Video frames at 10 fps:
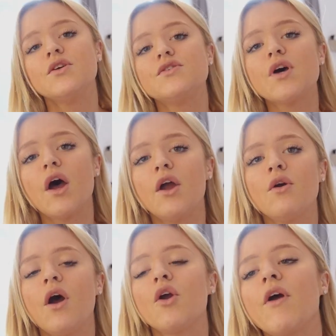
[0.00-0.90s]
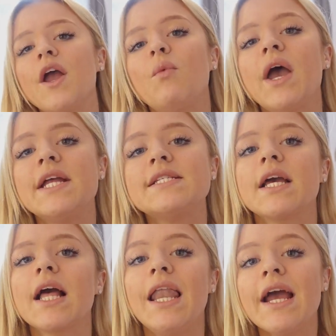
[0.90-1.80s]
So a great way
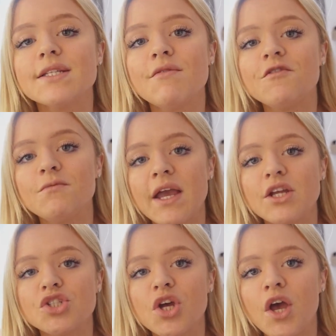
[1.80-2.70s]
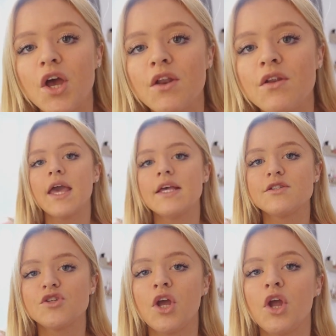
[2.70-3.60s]
to collect information is
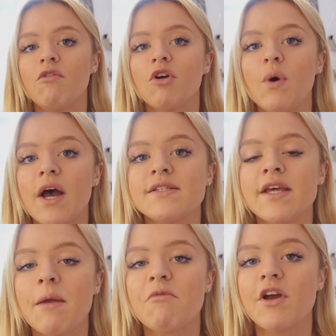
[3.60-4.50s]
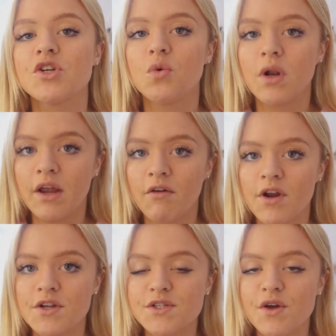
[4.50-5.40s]
to request a professional
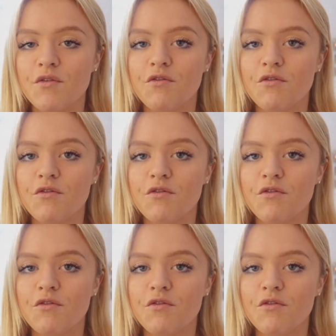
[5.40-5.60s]
clearance